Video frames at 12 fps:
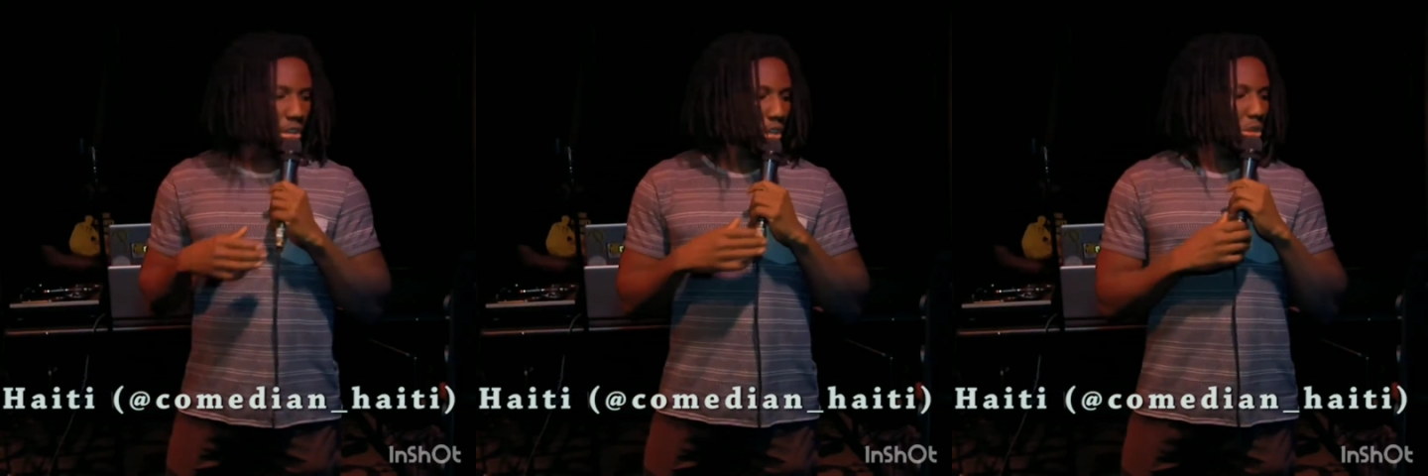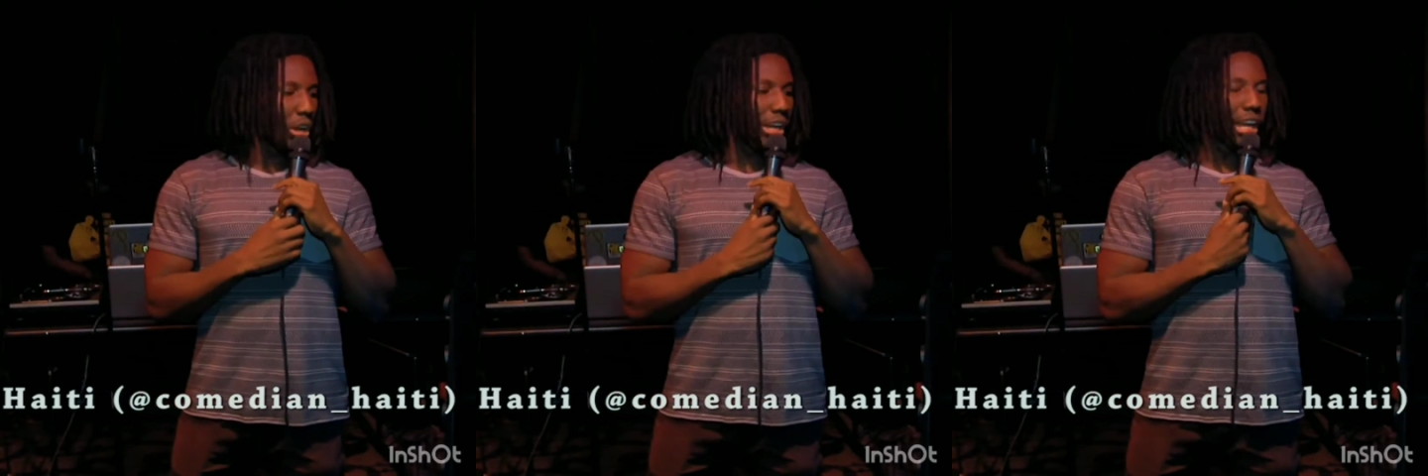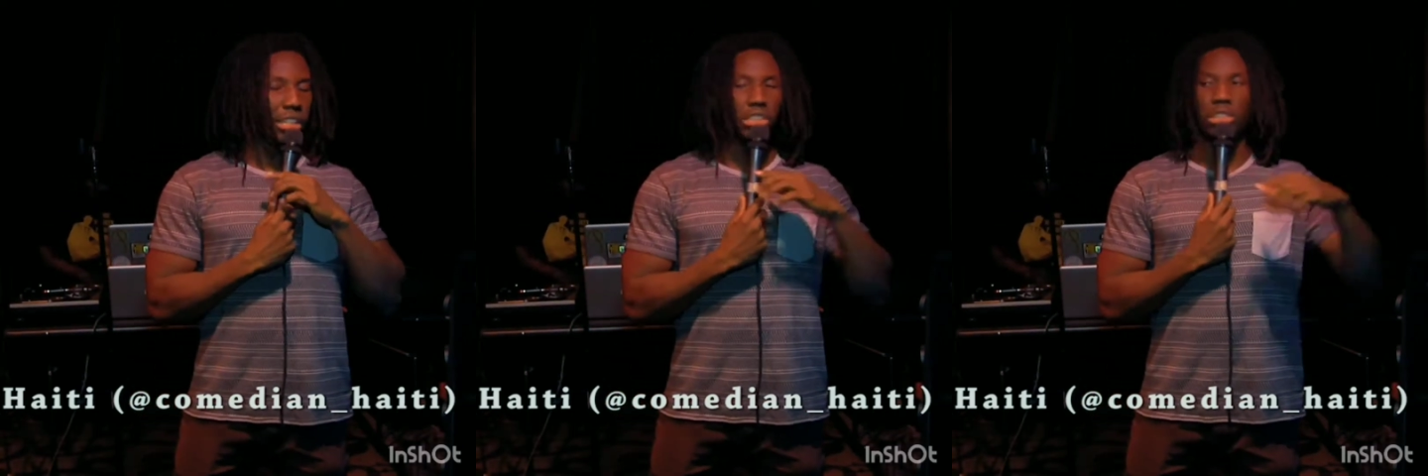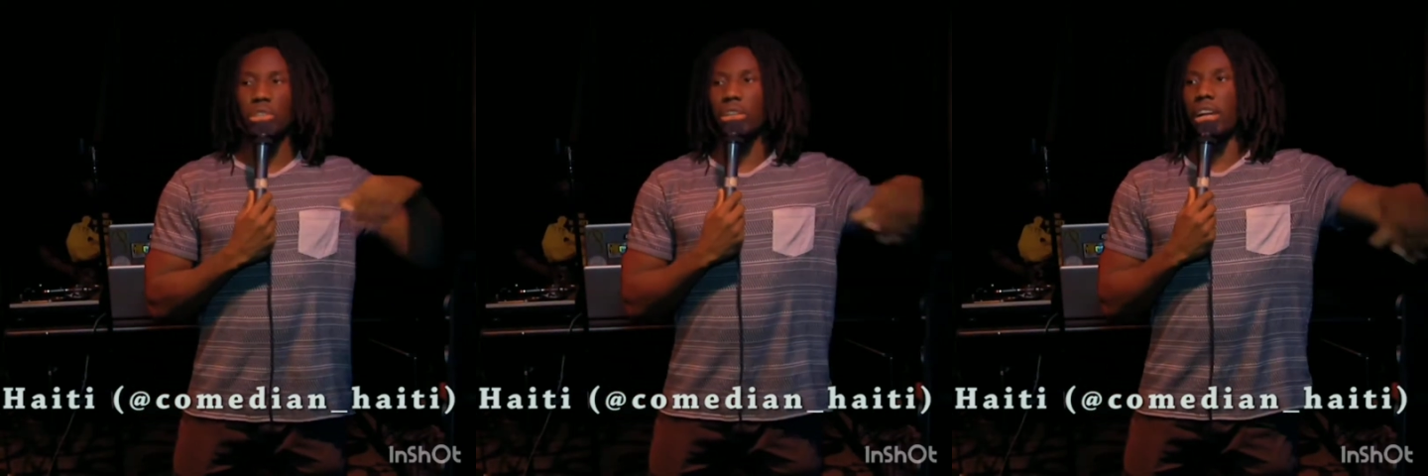You know what I like
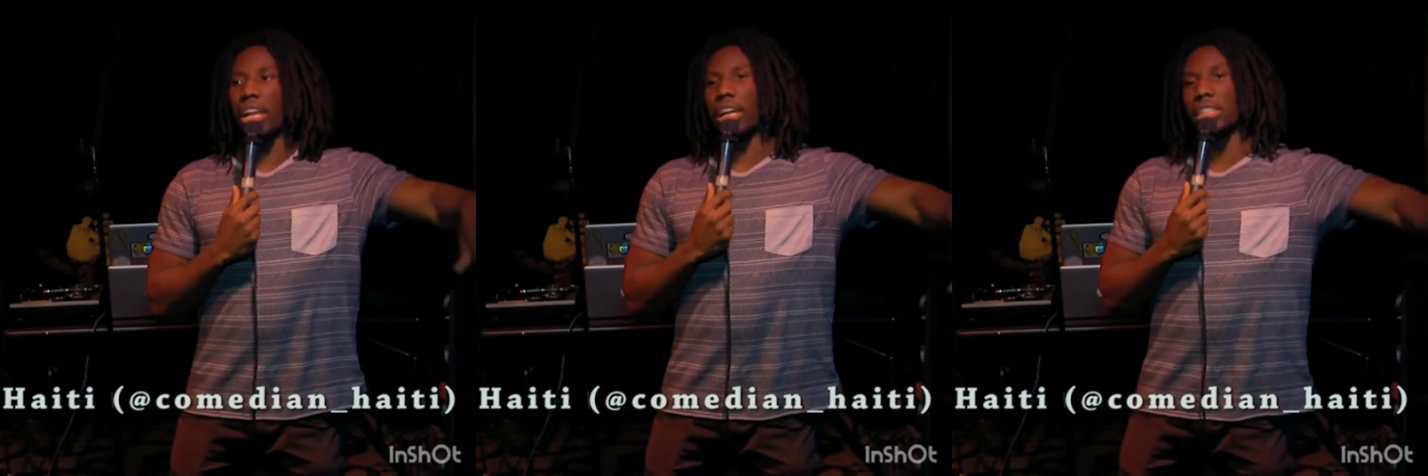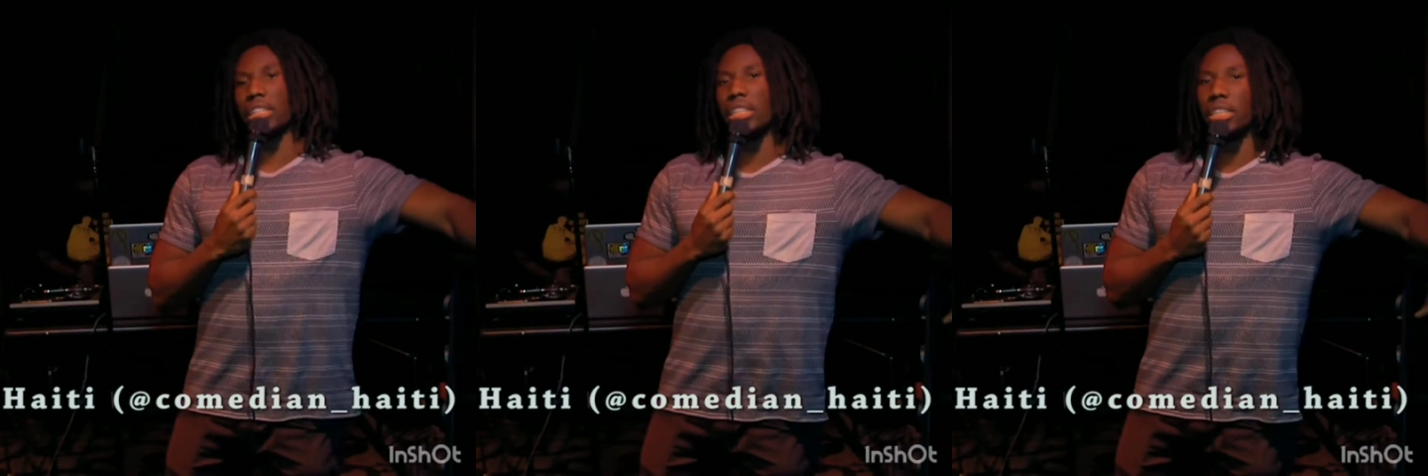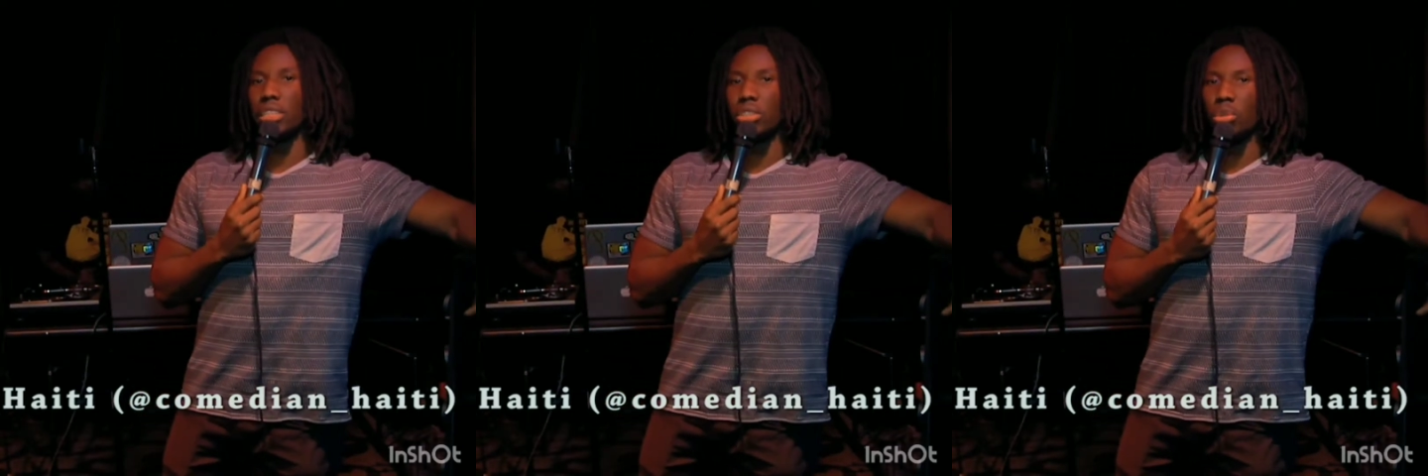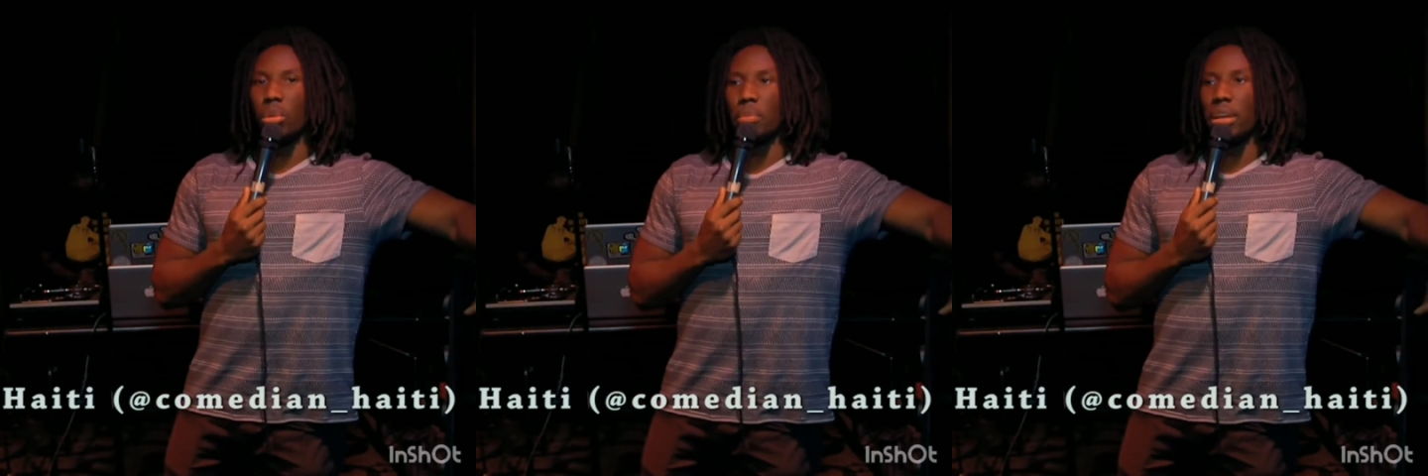to do? I like to listen to